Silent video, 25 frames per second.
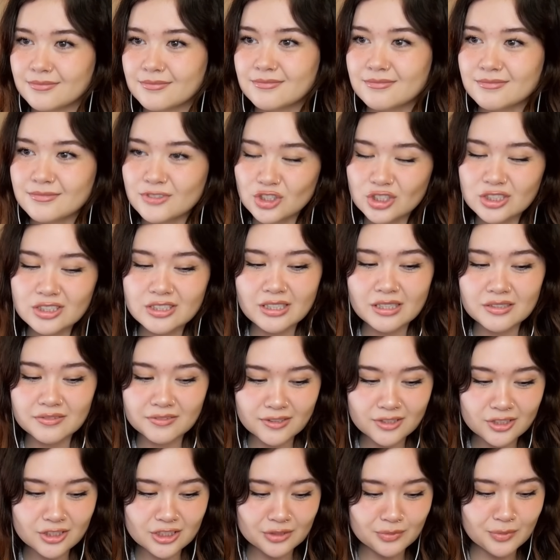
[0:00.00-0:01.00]
She
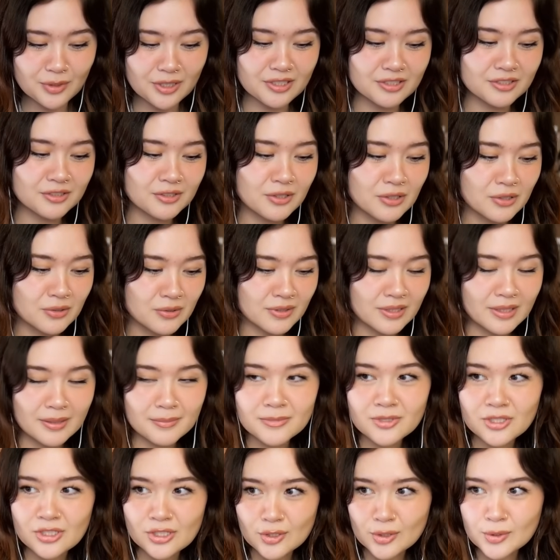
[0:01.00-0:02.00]
definitely just wanted to go with
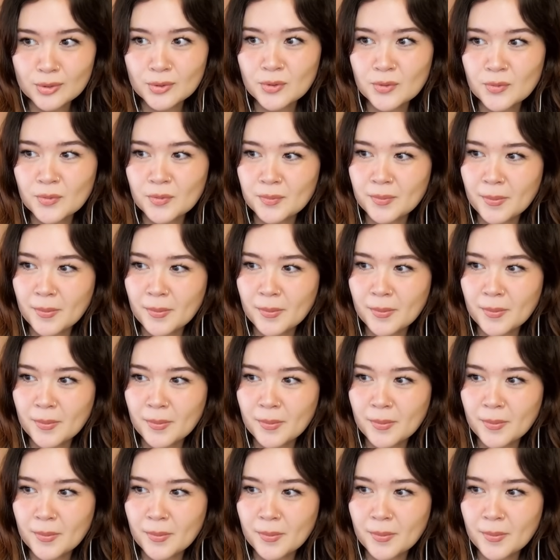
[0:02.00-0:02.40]
them too,